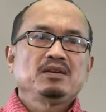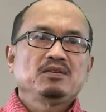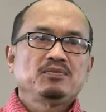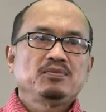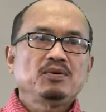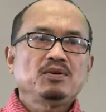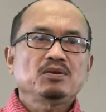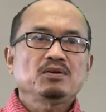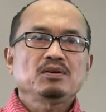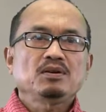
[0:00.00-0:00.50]

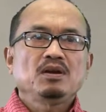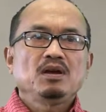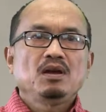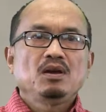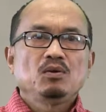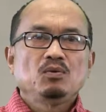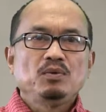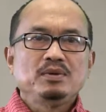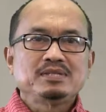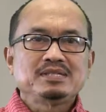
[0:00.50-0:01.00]
4,
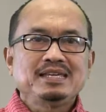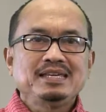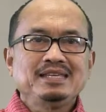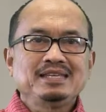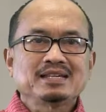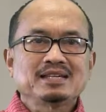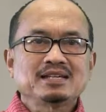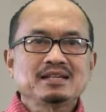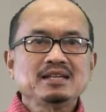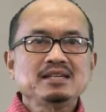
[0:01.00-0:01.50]
which
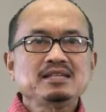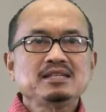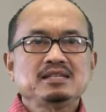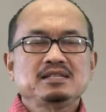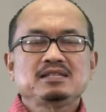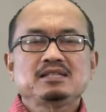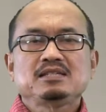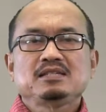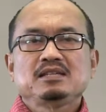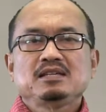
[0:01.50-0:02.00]

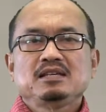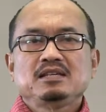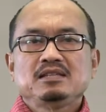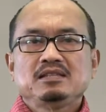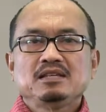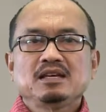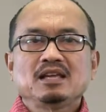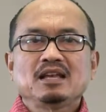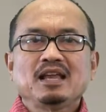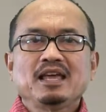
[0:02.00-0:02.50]
increases
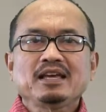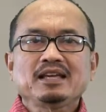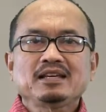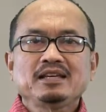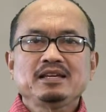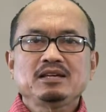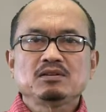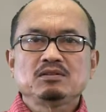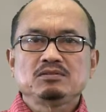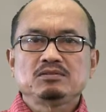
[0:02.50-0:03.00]
the
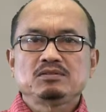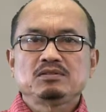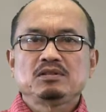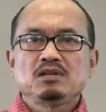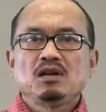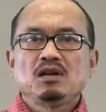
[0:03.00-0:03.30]
likelihood